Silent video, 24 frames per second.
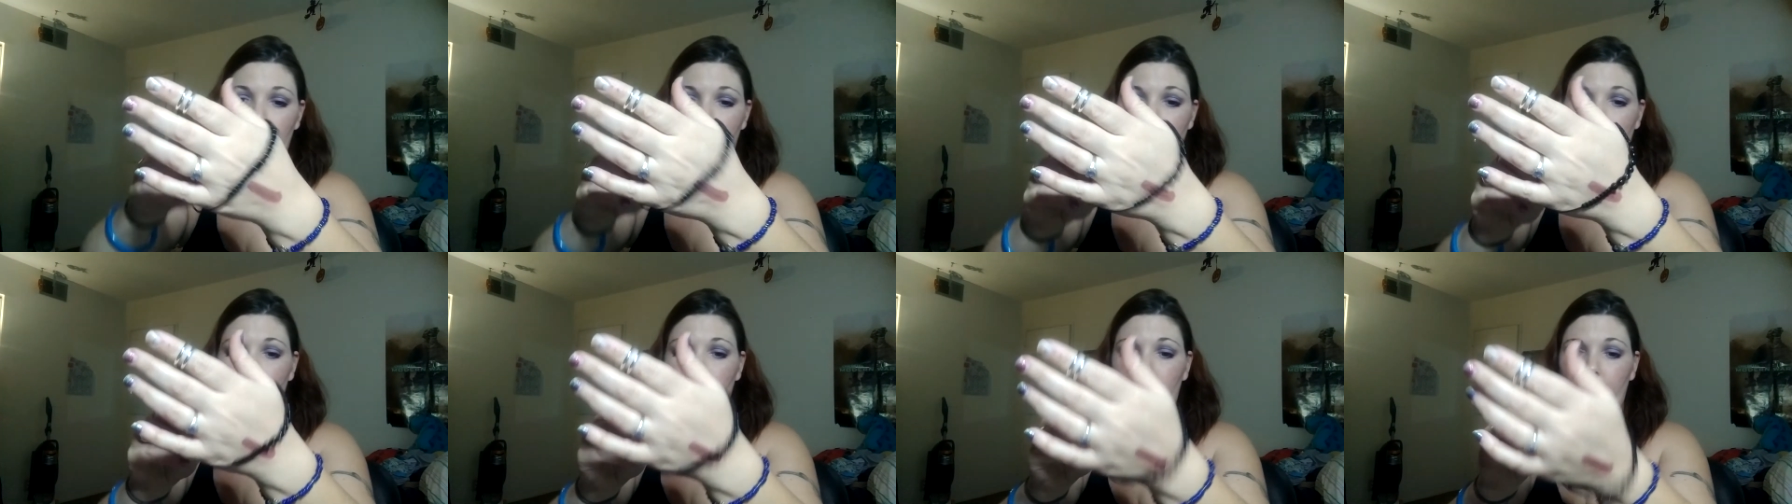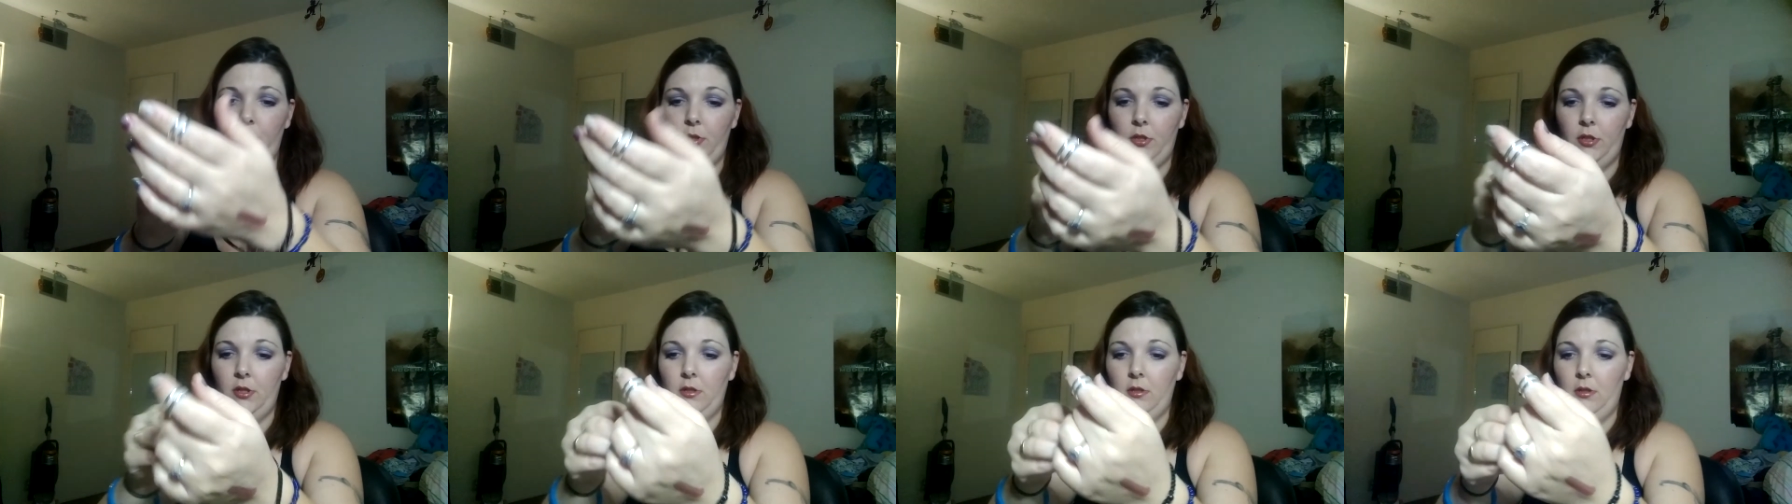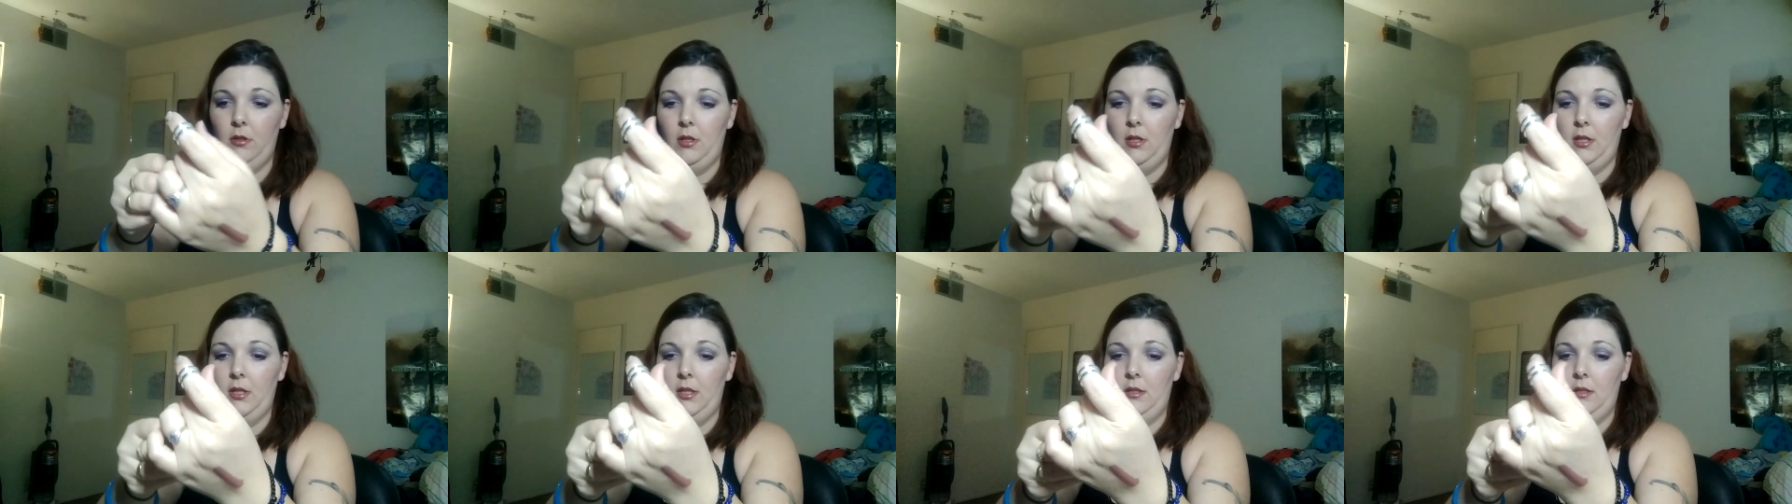You put it
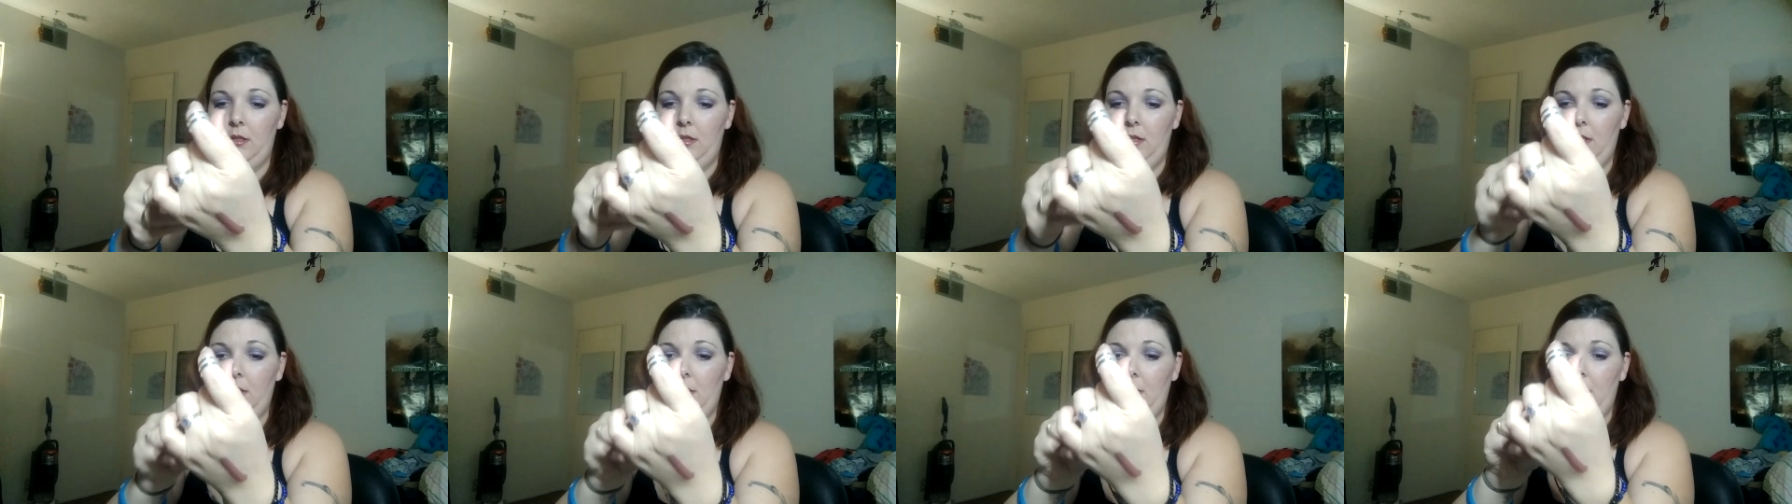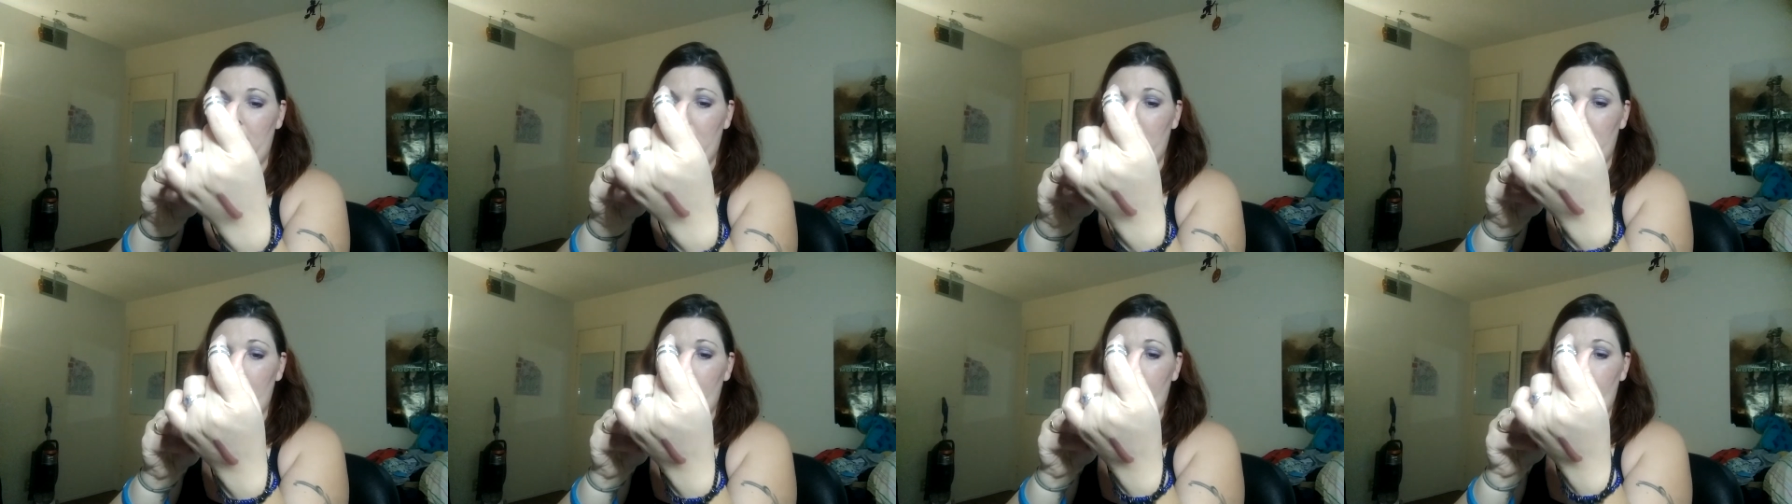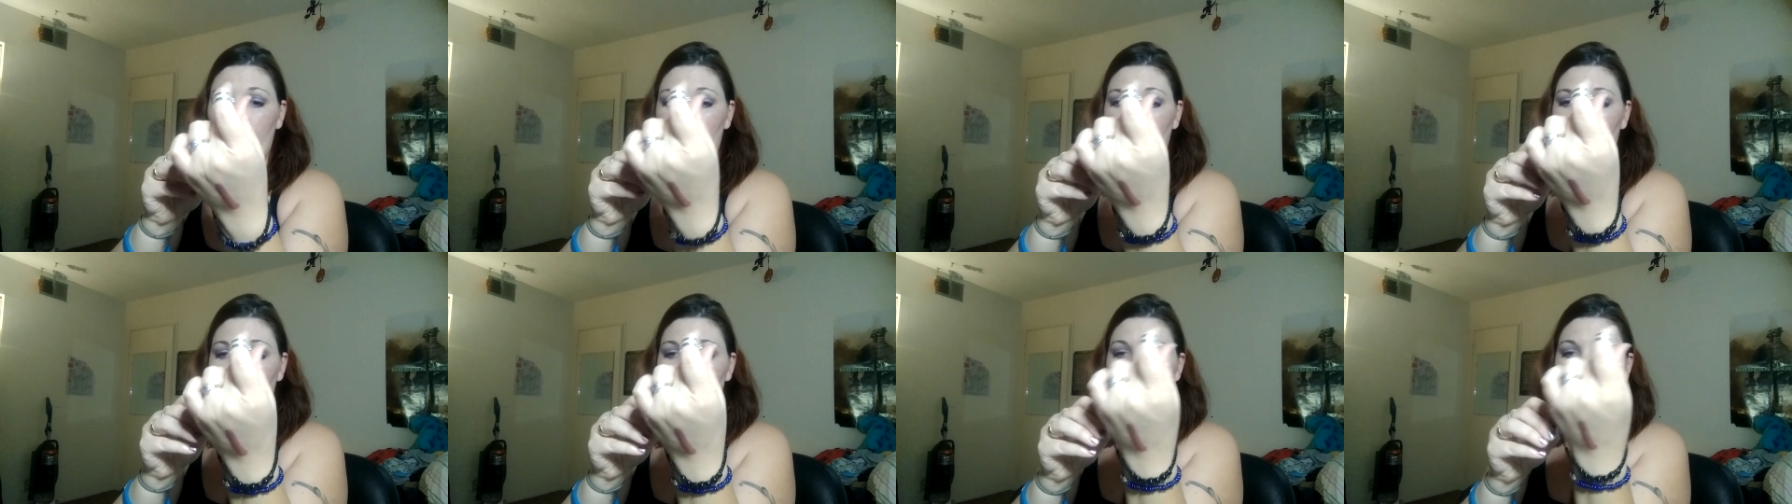on,
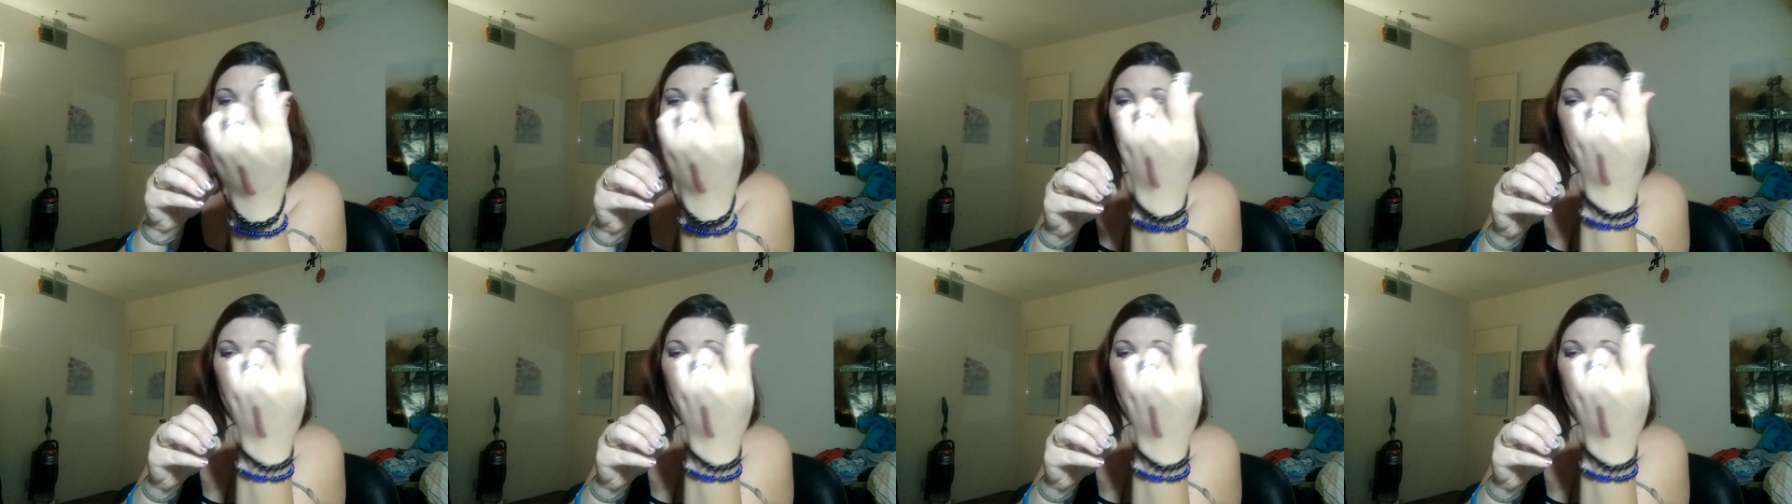pull the